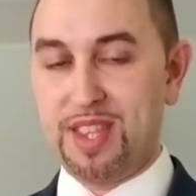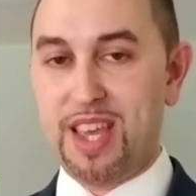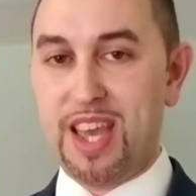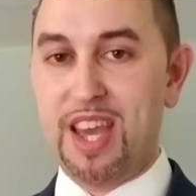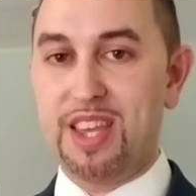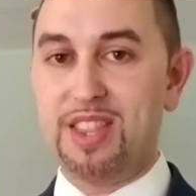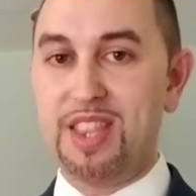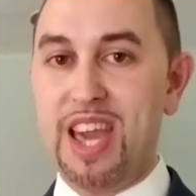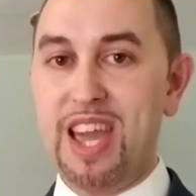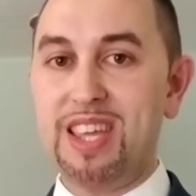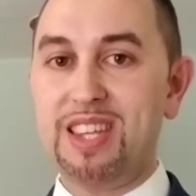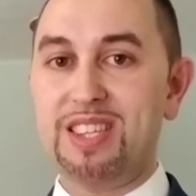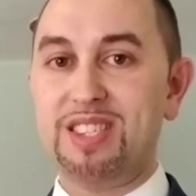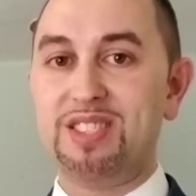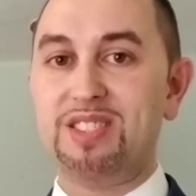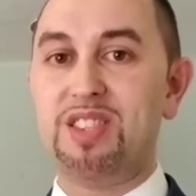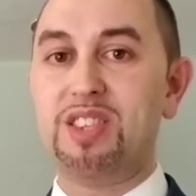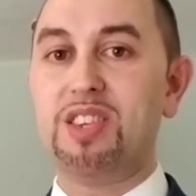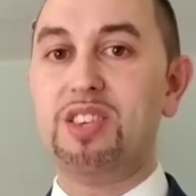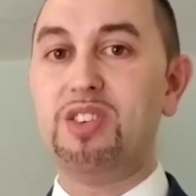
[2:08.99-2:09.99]
and that
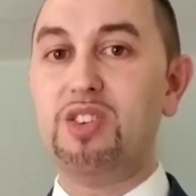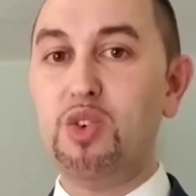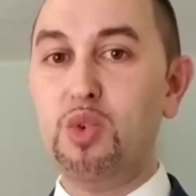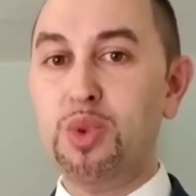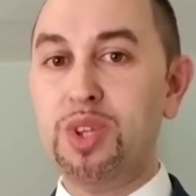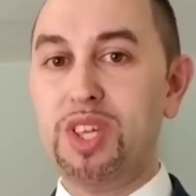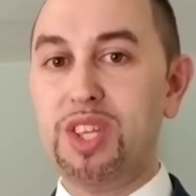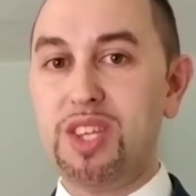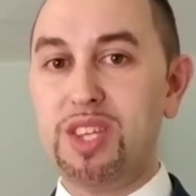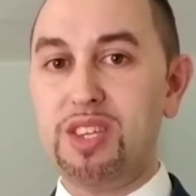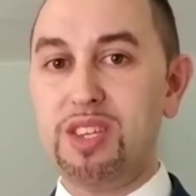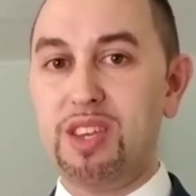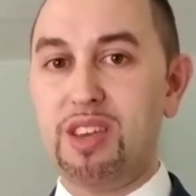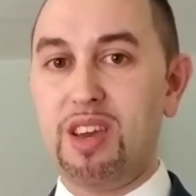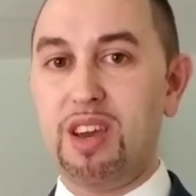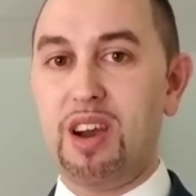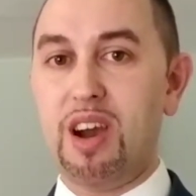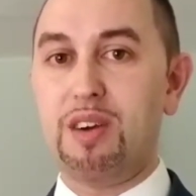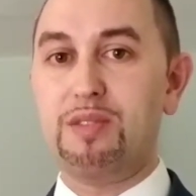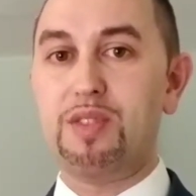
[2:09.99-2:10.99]
is the unity
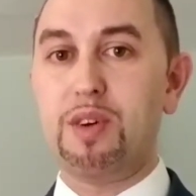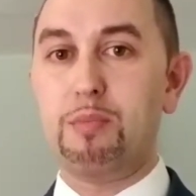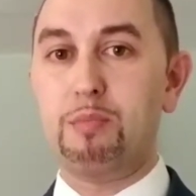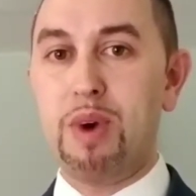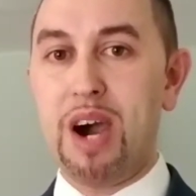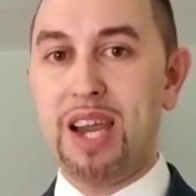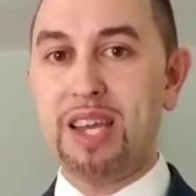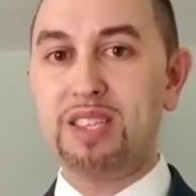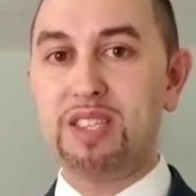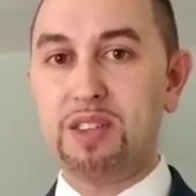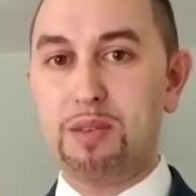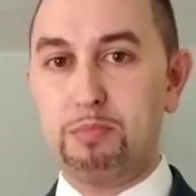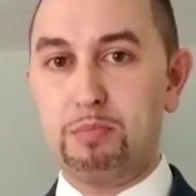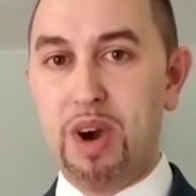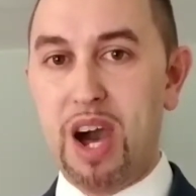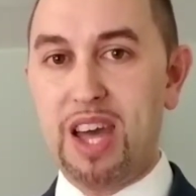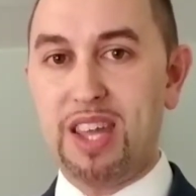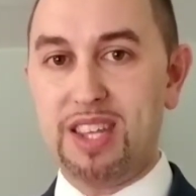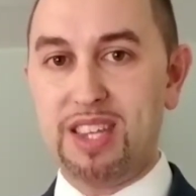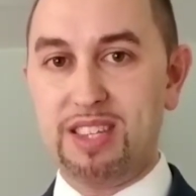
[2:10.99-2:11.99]
of the mind and
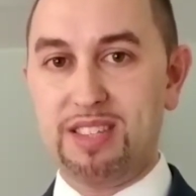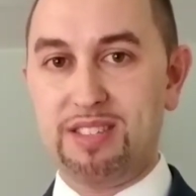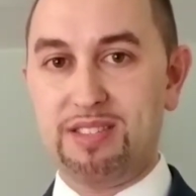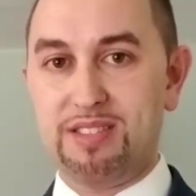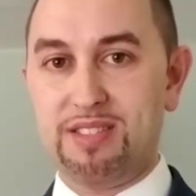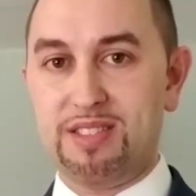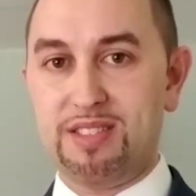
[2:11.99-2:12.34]
body.